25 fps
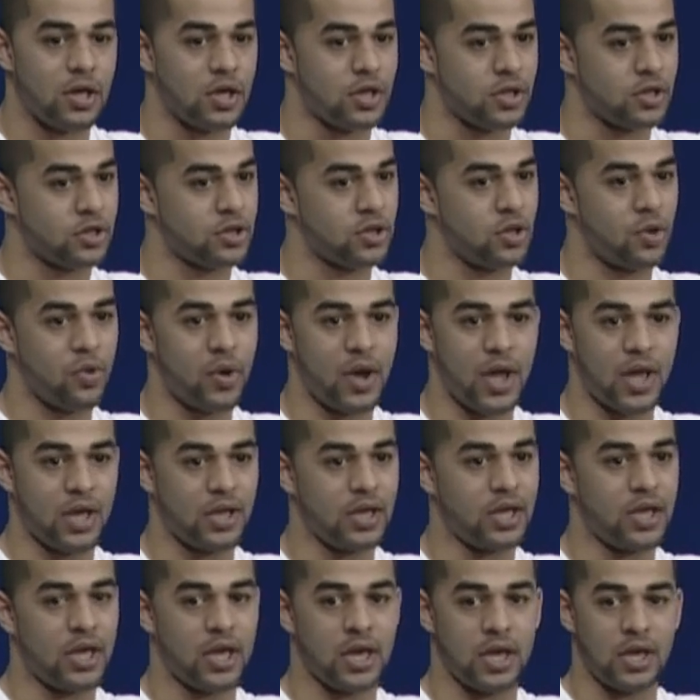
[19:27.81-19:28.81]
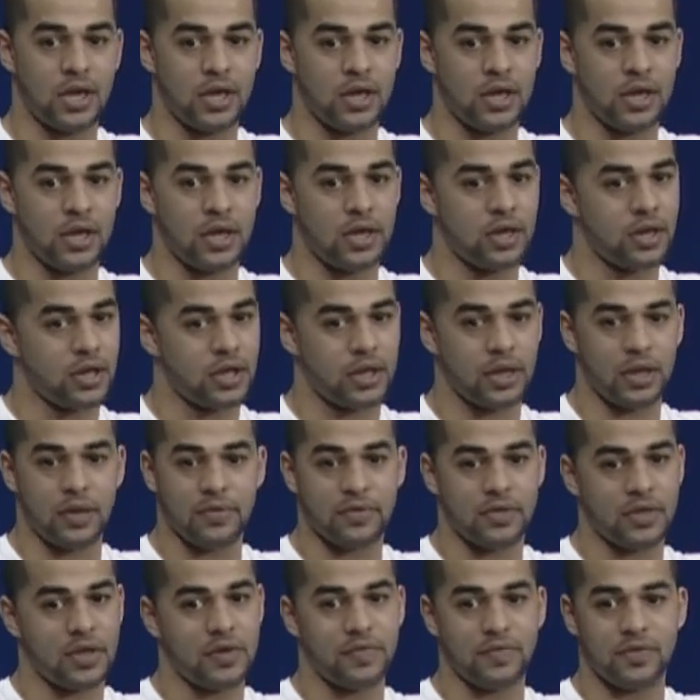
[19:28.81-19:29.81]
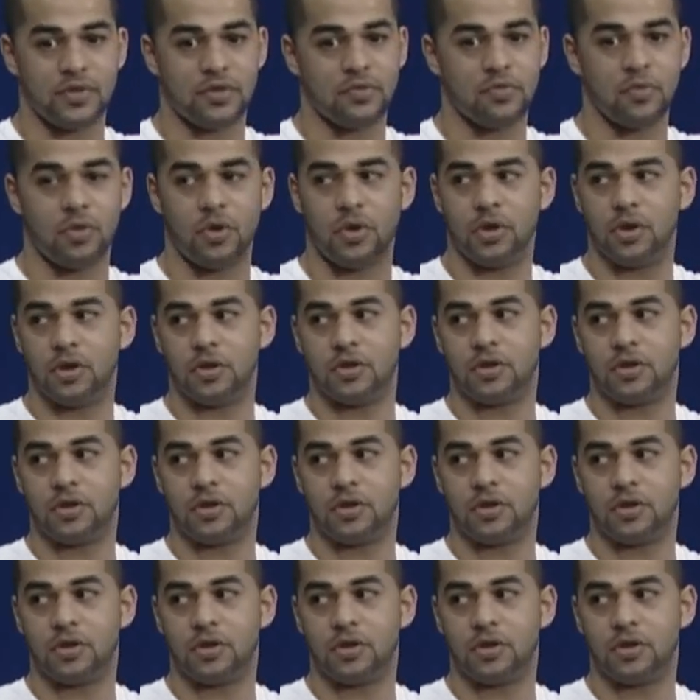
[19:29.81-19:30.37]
it's no headgear and the gloves are even smaller.